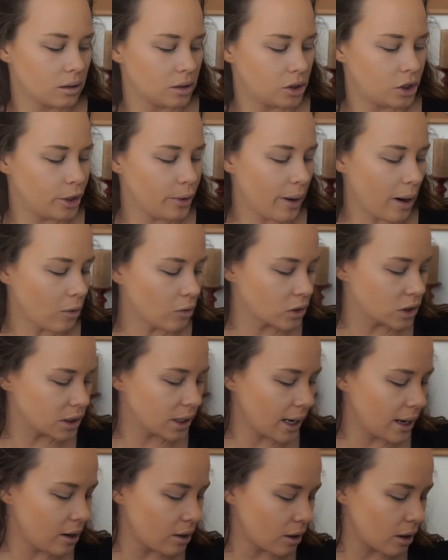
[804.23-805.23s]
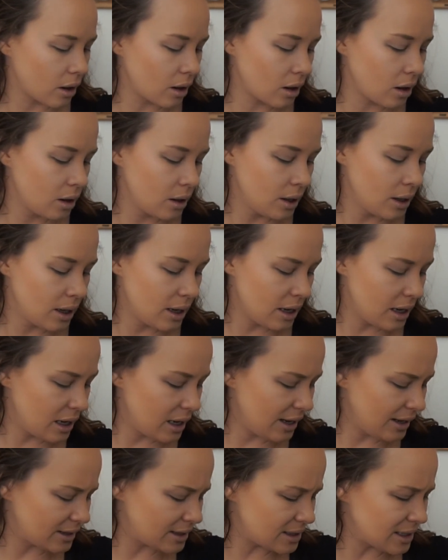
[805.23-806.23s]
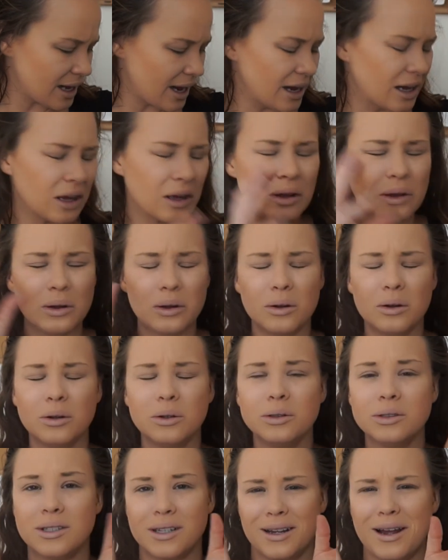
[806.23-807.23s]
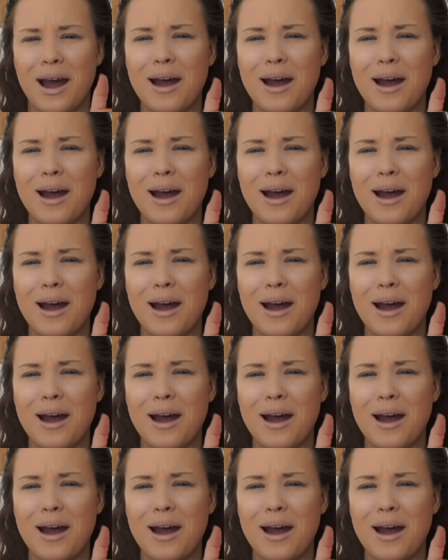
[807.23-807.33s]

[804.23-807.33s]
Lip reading: 2 hours later, it's like oozing.